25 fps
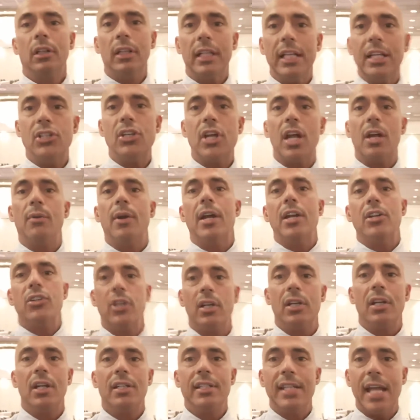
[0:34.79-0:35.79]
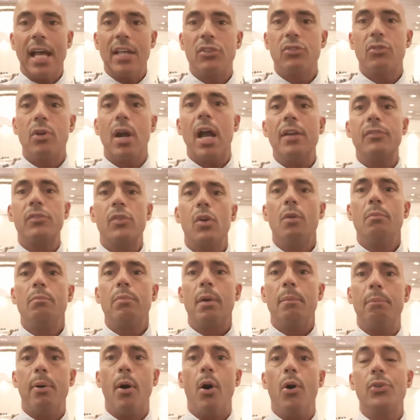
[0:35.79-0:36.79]
lead generation, test drives,
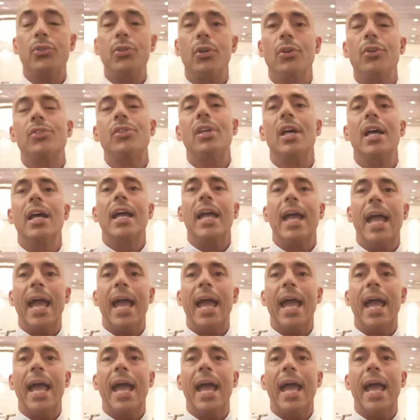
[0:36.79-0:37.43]
proposals,